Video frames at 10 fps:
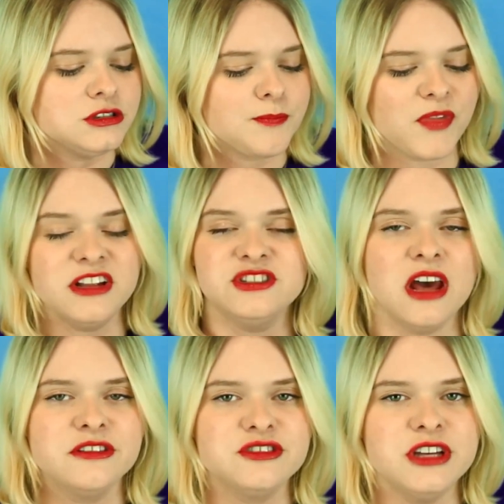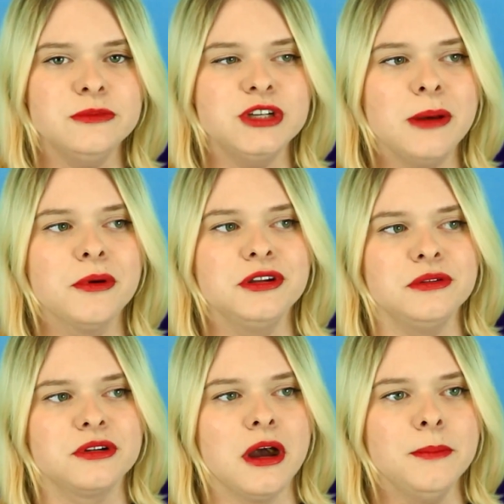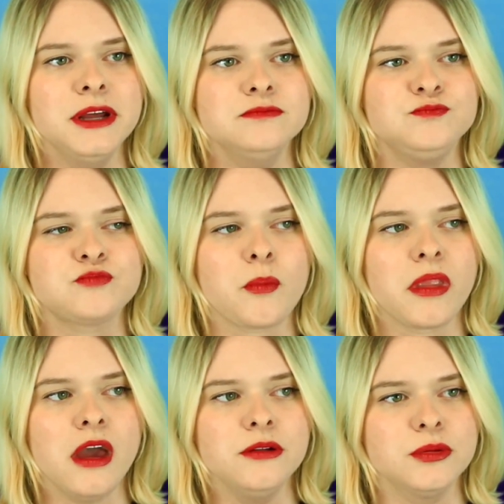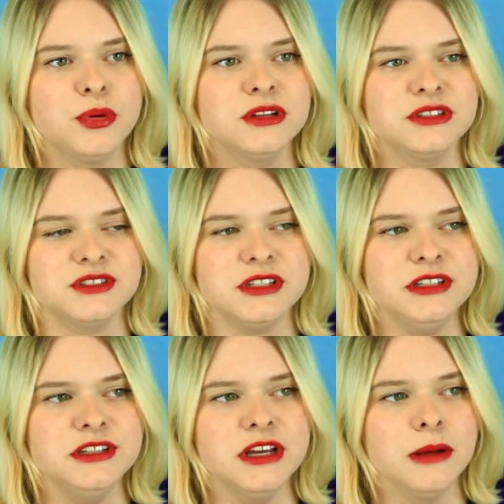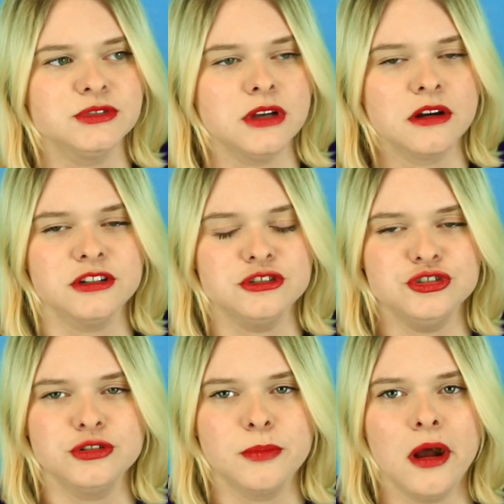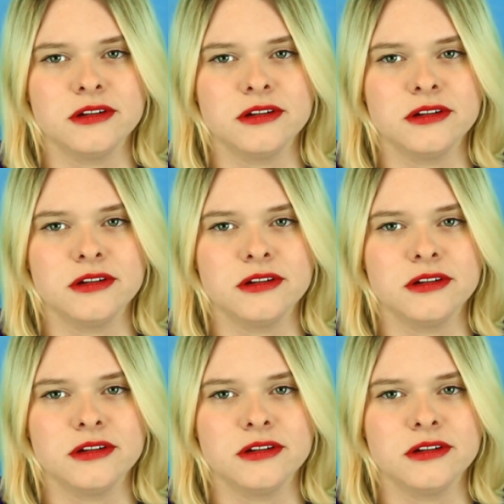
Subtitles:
And he sat at the same table, and he would come in and he would put this EDM song on the jukebox.